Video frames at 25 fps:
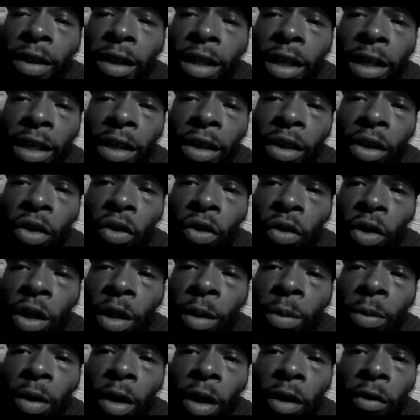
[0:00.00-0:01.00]
everything in the
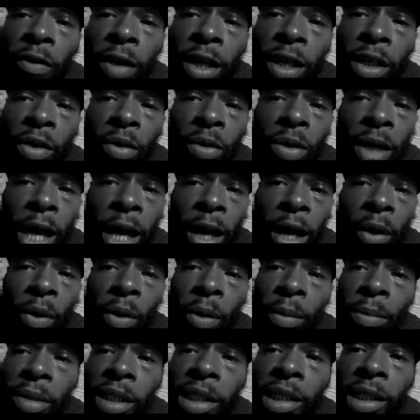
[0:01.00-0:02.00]
crib already, you're not
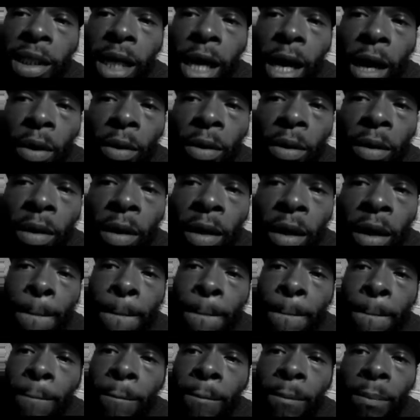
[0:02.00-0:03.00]
going to miss out.
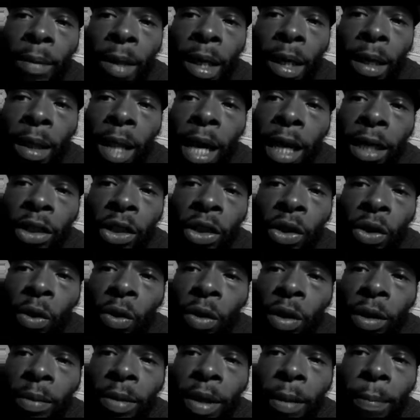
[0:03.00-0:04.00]
Like,
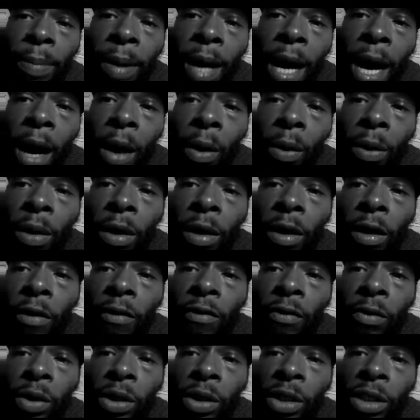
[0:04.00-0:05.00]
show them the power
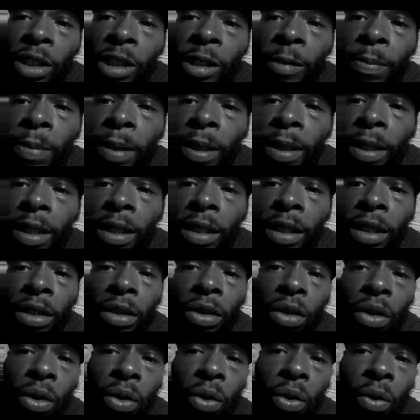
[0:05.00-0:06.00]
of what your spending
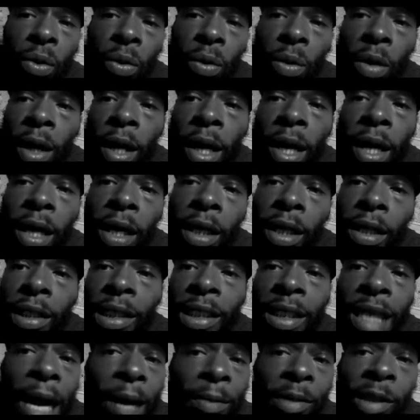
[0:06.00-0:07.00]
can do.
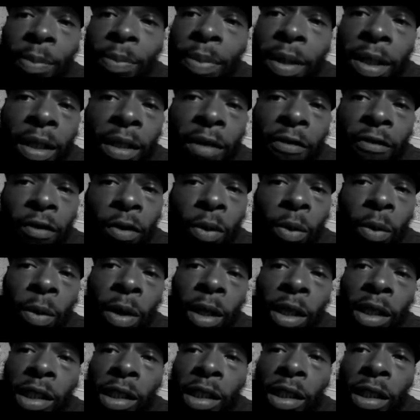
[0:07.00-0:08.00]
Stop spending for
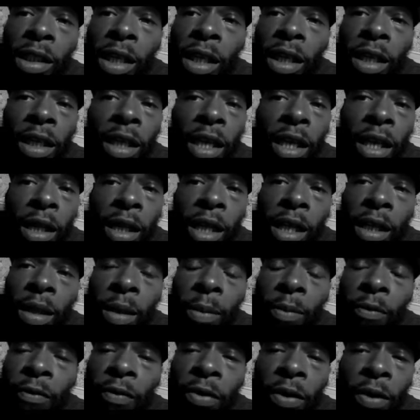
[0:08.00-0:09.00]
once and, and, and let
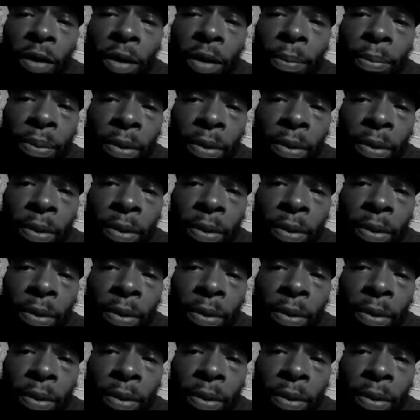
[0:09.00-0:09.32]
them feel